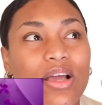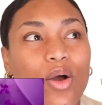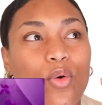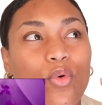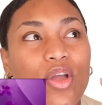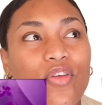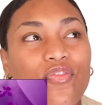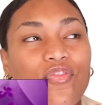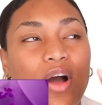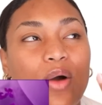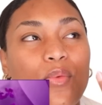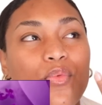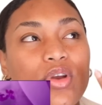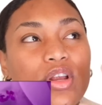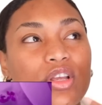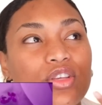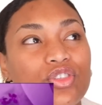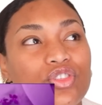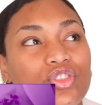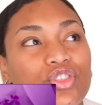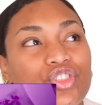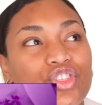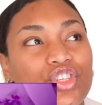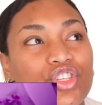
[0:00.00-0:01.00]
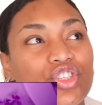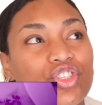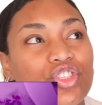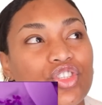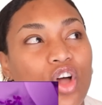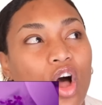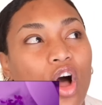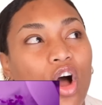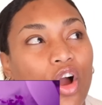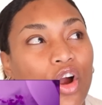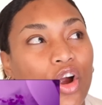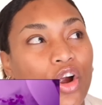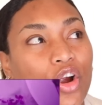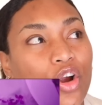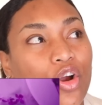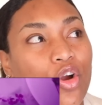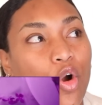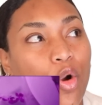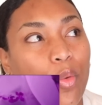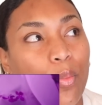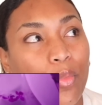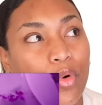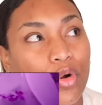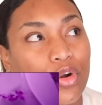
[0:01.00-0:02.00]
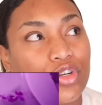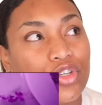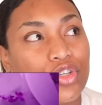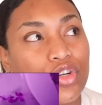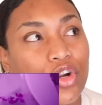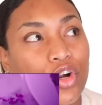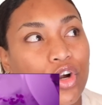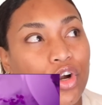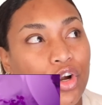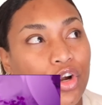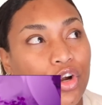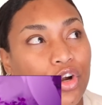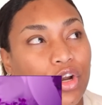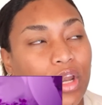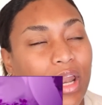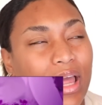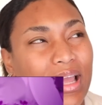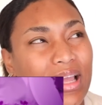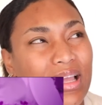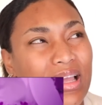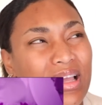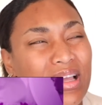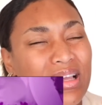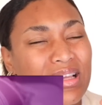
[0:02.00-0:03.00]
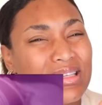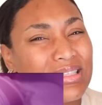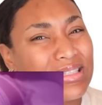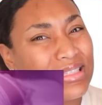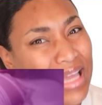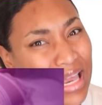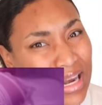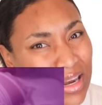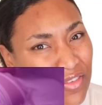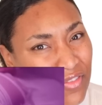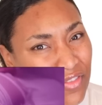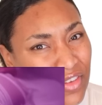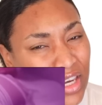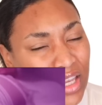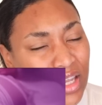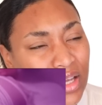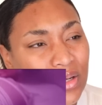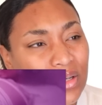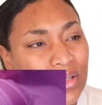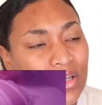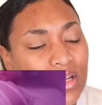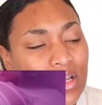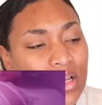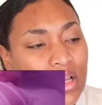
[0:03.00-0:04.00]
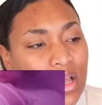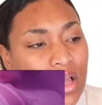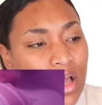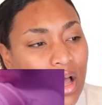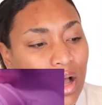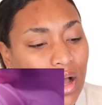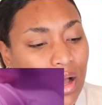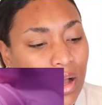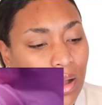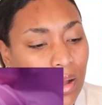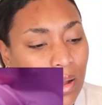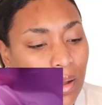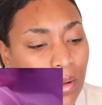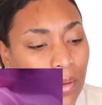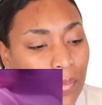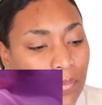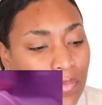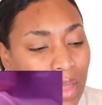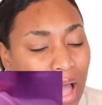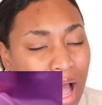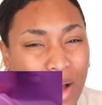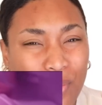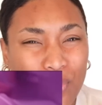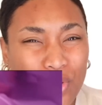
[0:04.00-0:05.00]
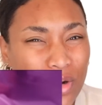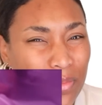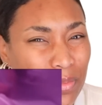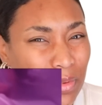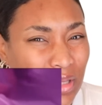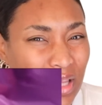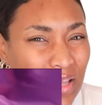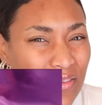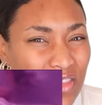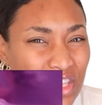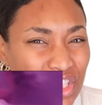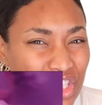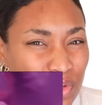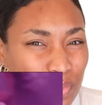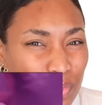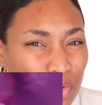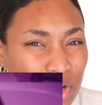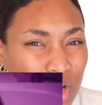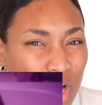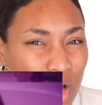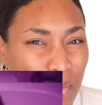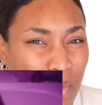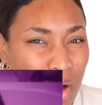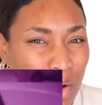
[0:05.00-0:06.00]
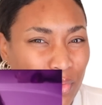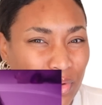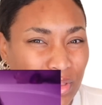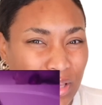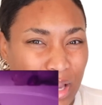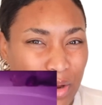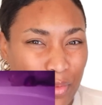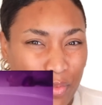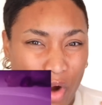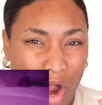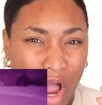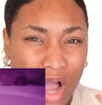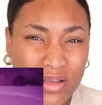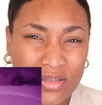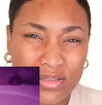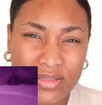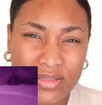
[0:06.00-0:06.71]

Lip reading: If I would have just saw her commercial, her like selling video, I would have believed that she would have come out with like rock